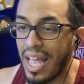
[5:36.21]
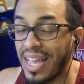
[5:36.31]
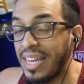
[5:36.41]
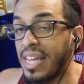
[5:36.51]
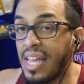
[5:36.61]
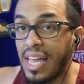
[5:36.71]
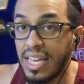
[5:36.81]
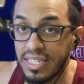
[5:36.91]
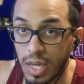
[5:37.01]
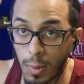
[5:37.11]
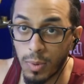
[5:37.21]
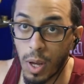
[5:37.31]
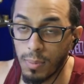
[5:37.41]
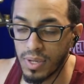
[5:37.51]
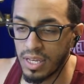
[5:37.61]
in his
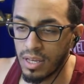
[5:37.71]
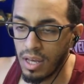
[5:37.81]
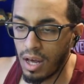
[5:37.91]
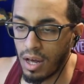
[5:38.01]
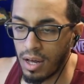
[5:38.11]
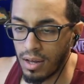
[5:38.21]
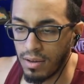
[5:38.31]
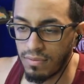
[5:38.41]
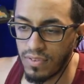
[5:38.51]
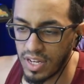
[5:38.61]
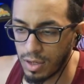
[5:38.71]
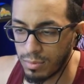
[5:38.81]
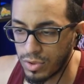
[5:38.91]
upcoming uh, Venom